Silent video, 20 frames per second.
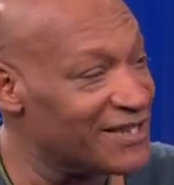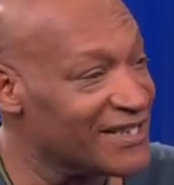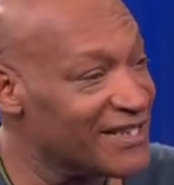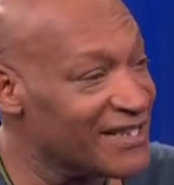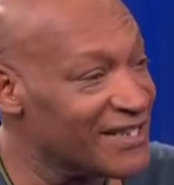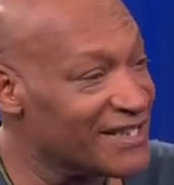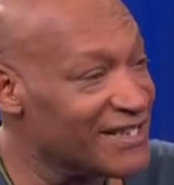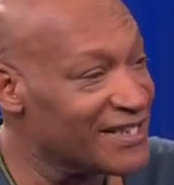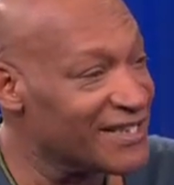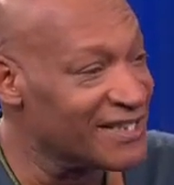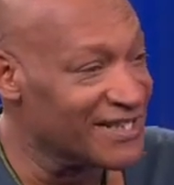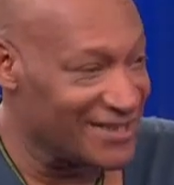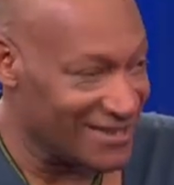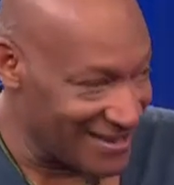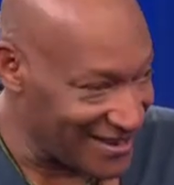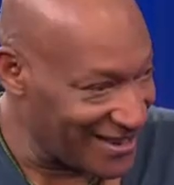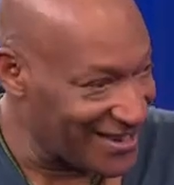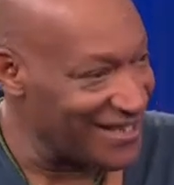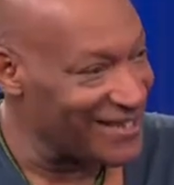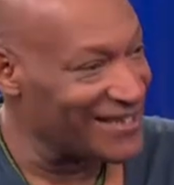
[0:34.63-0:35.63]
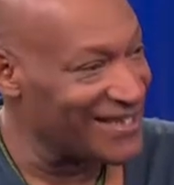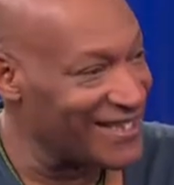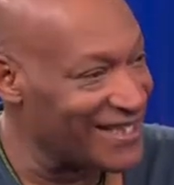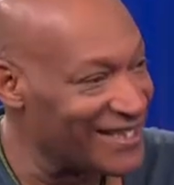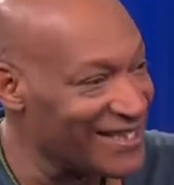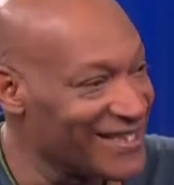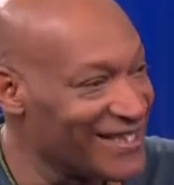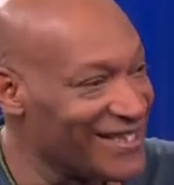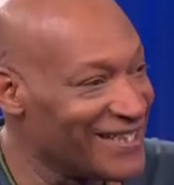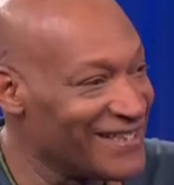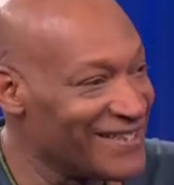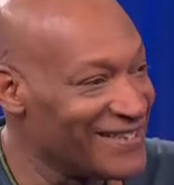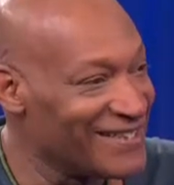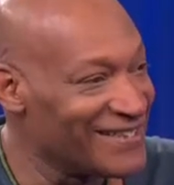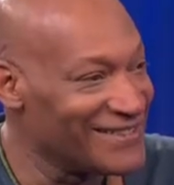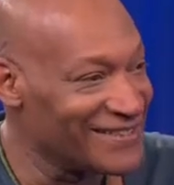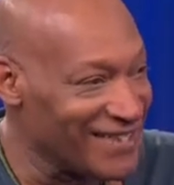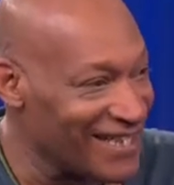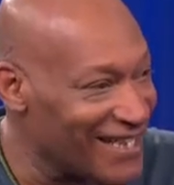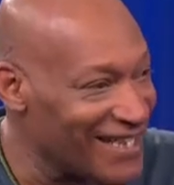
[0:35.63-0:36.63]
race car driver, yeah, yeah. a horse jockey,
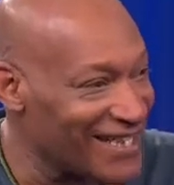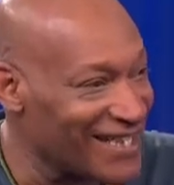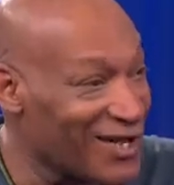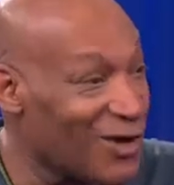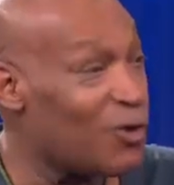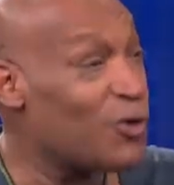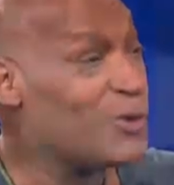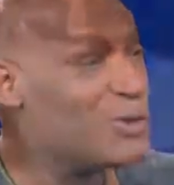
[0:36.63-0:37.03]
a bullfighter. Yeah,